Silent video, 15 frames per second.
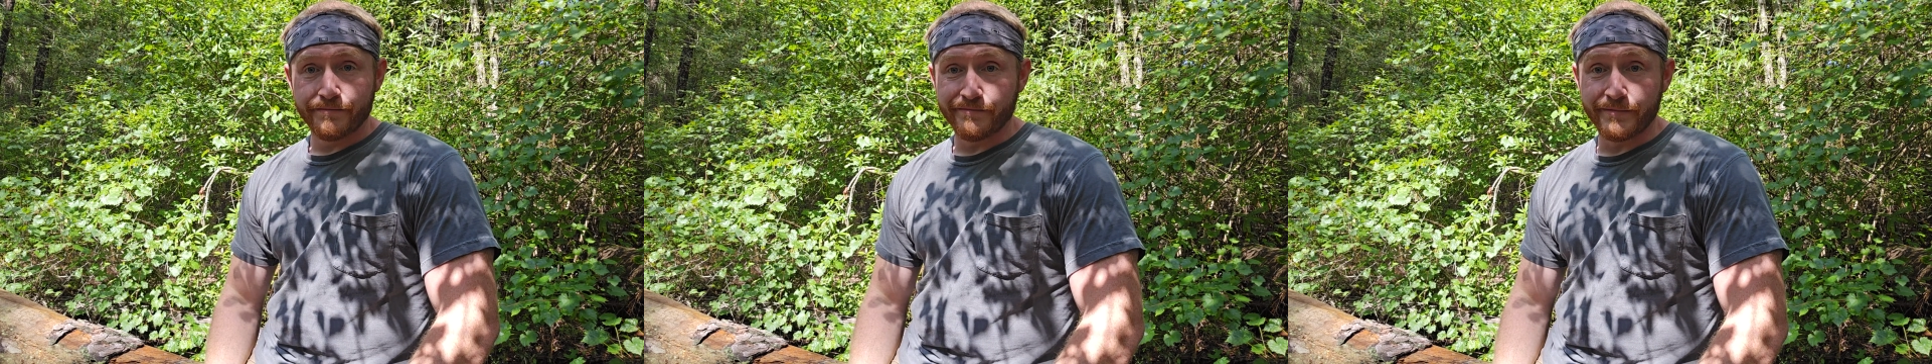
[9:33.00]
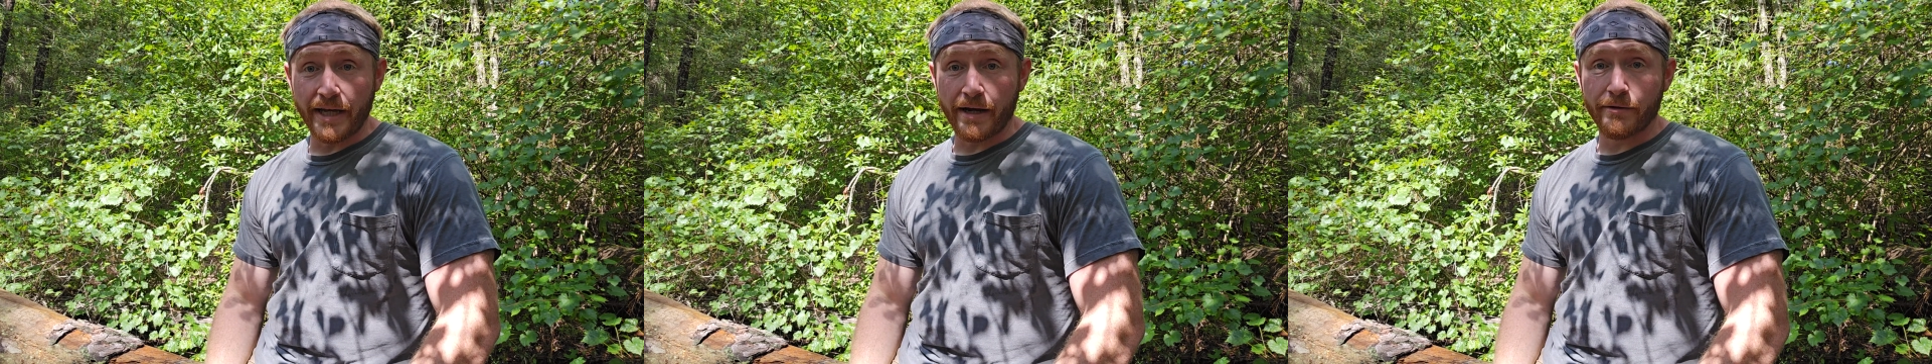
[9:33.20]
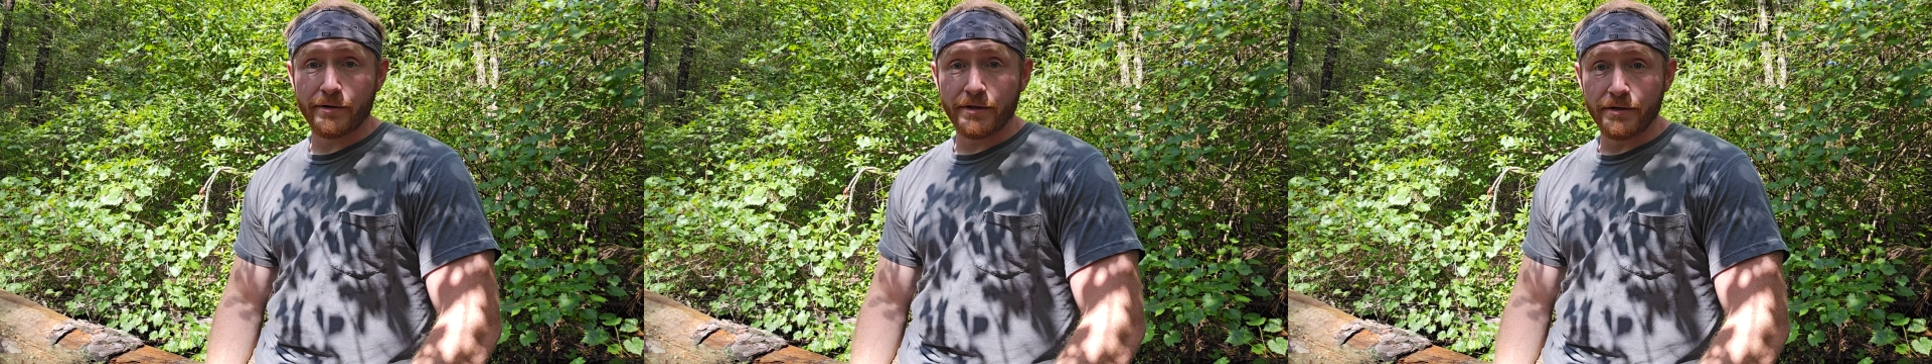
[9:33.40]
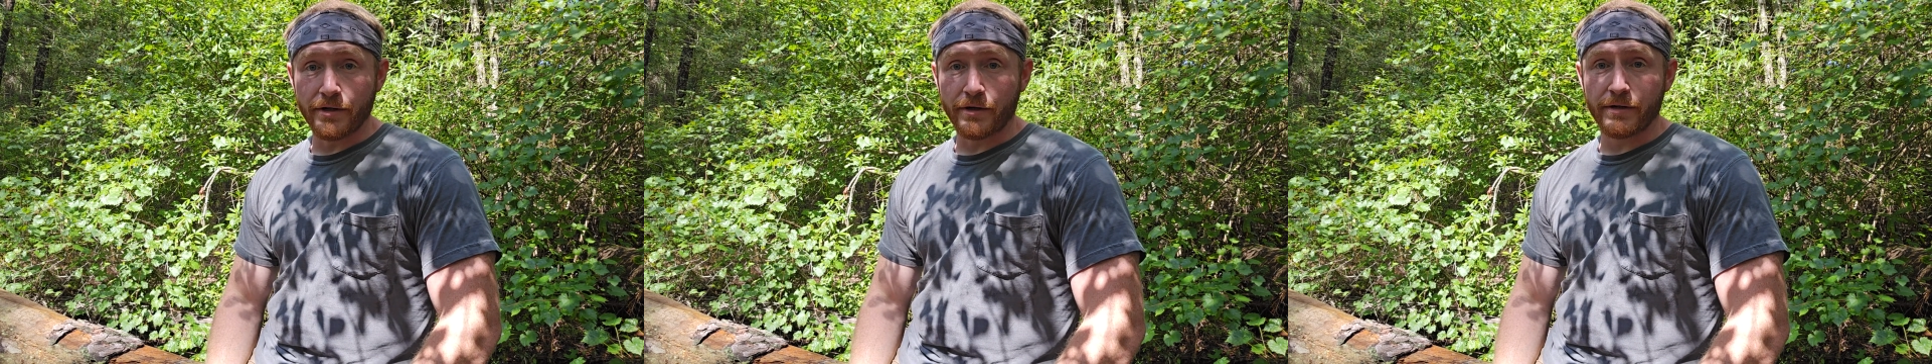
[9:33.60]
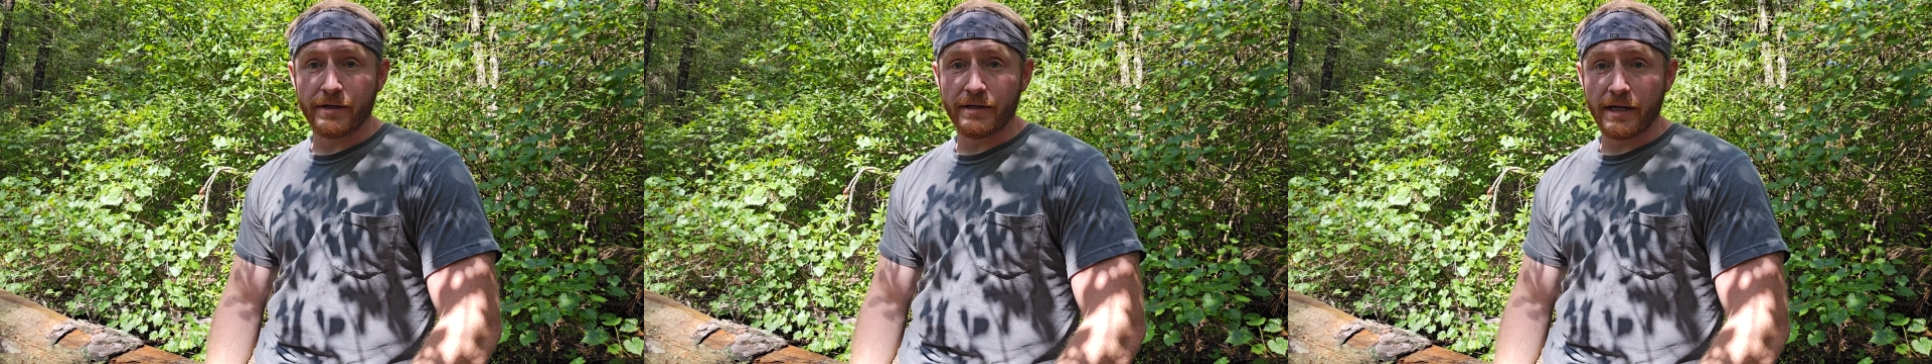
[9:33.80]
down and
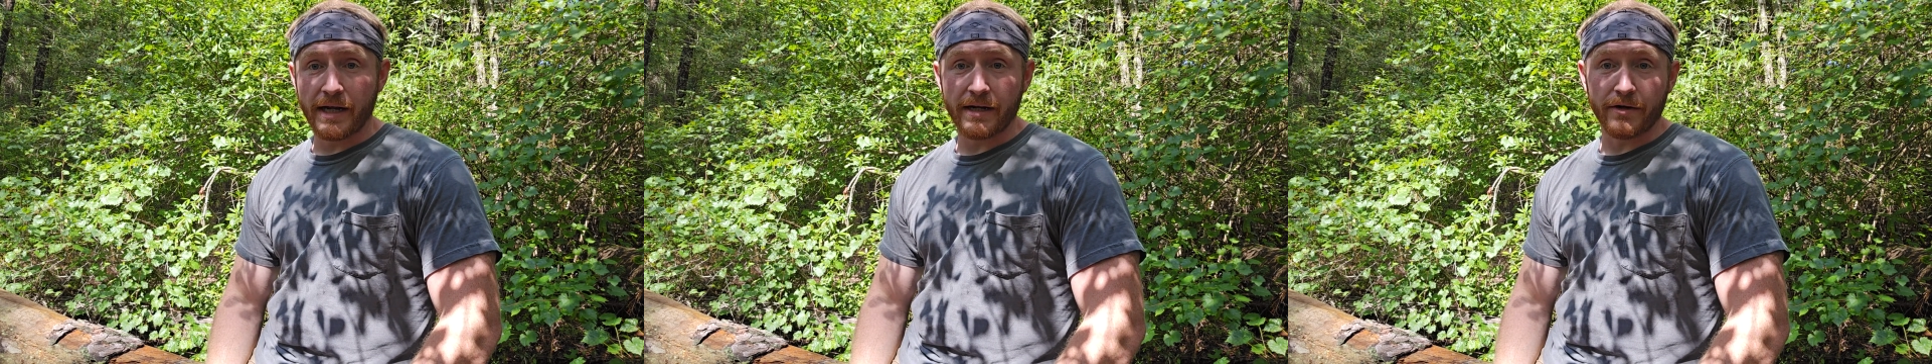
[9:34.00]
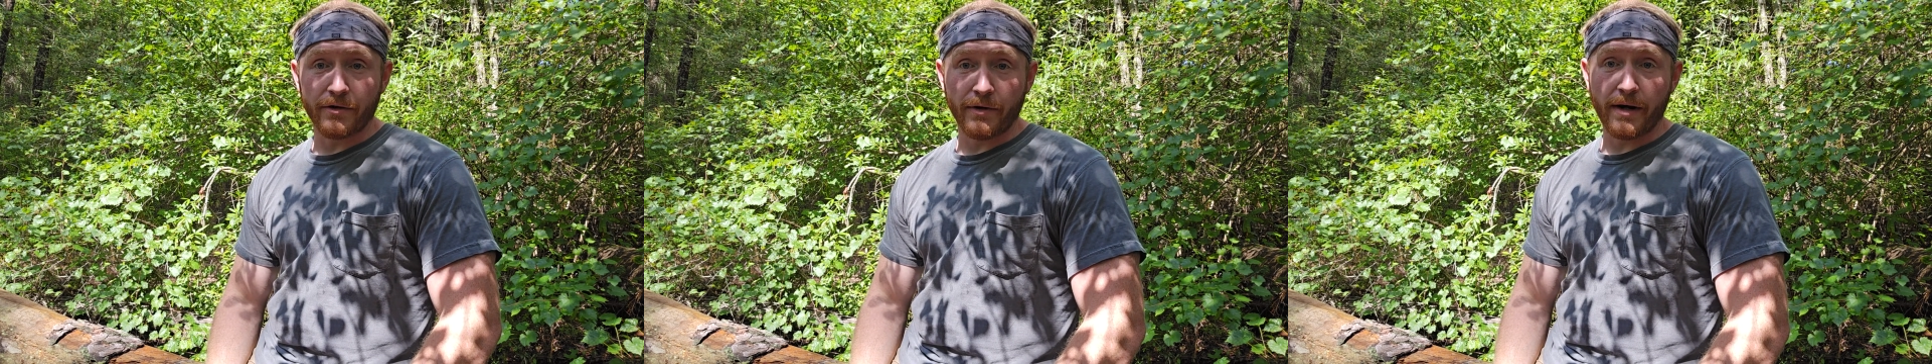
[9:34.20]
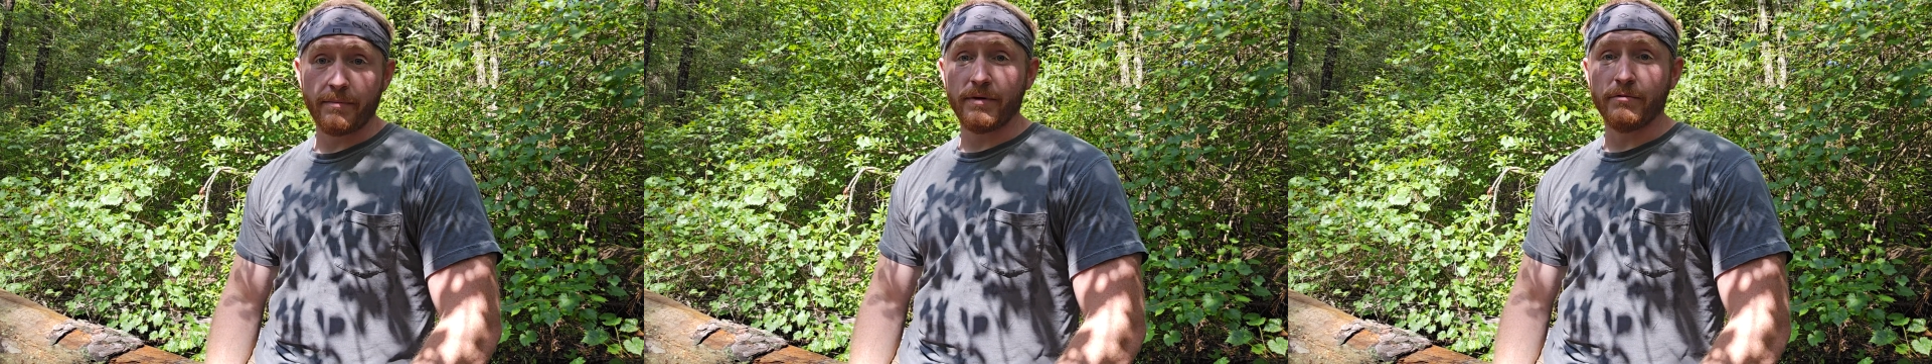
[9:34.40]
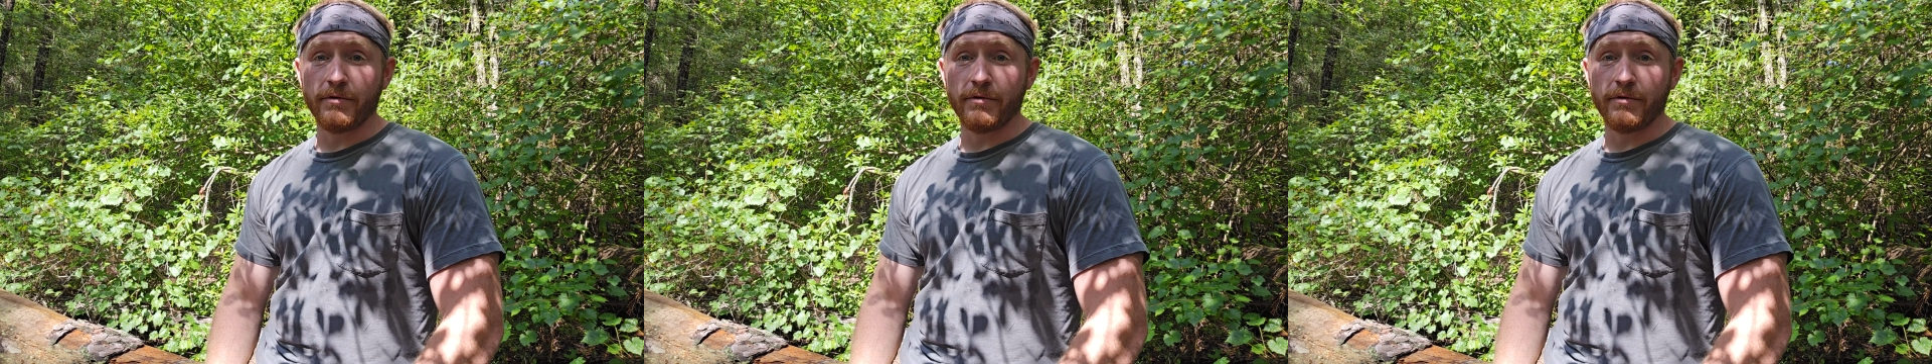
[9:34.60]
dirty kind of crappy